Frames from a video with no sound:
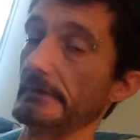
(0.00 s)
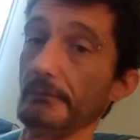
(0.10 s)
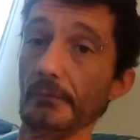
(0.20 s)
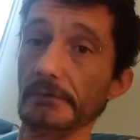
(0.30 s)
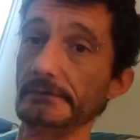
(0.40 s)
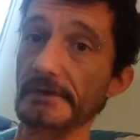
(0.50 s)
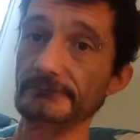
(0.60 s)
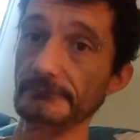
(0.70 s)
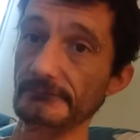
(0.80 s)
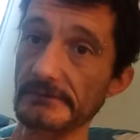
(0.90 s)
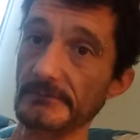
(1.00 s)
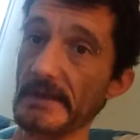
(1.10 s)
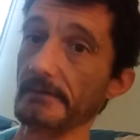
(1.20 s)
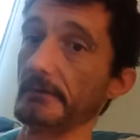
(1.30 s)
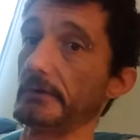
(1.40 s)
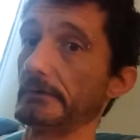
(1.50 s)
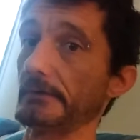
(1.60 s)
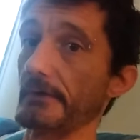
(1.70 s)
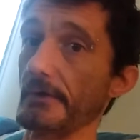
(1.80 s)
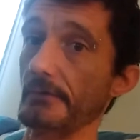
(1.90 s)
It really doesn't seem that
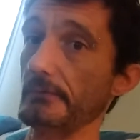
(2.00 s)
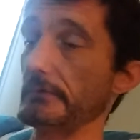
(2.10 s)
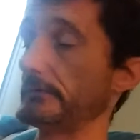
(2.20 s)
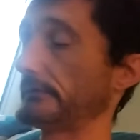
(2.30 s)
long ago,